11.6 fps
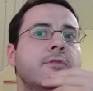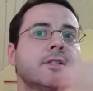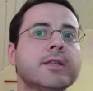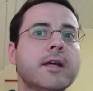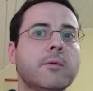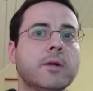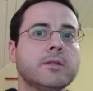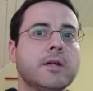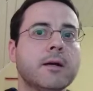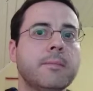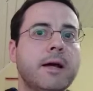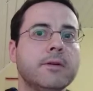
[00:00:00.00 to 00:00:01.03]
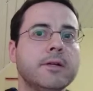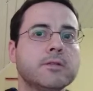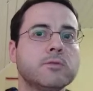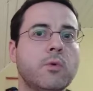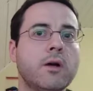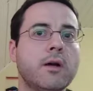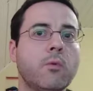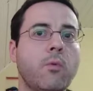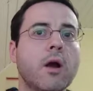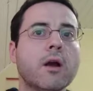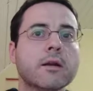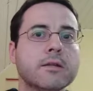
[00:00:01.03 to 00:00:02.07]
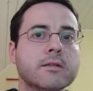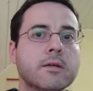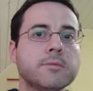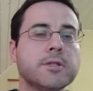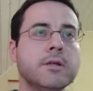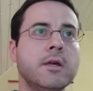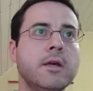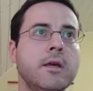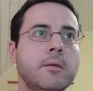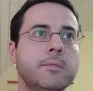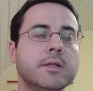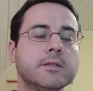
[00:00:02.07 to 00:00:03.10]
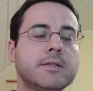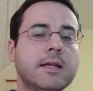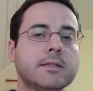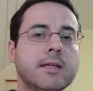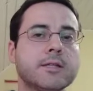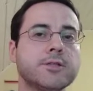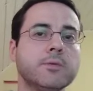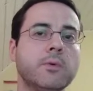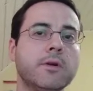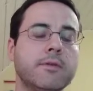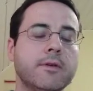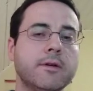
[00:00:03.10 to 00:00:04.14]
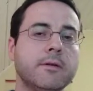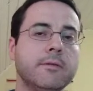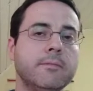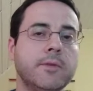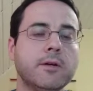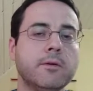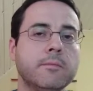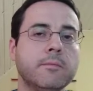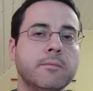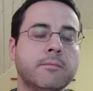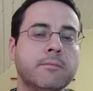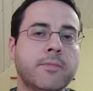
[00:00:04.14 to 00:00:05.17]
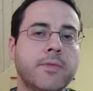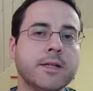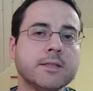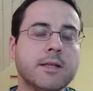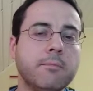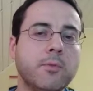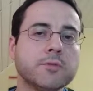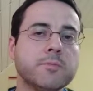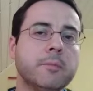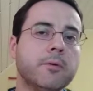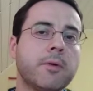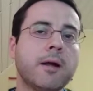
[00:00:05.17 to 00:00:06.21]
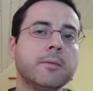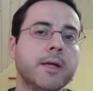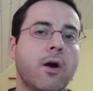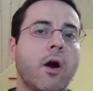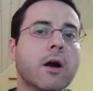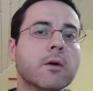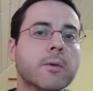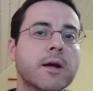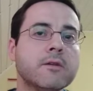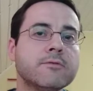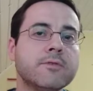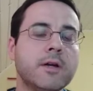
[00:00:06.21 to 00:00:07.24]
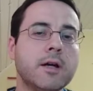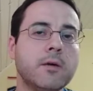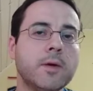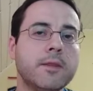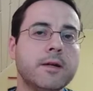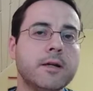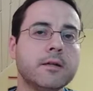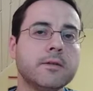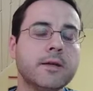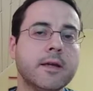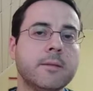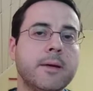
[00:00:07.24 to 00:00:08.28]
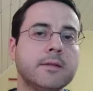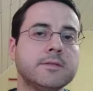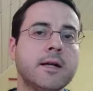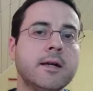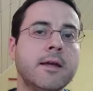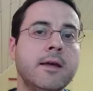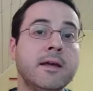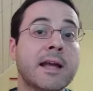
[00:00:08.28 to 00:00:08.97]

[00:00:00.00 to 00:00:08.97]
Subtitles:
First thing I want to talk about is water consumption, because that's actually one of the things that most people probably are aware of when they're thinking about dairy.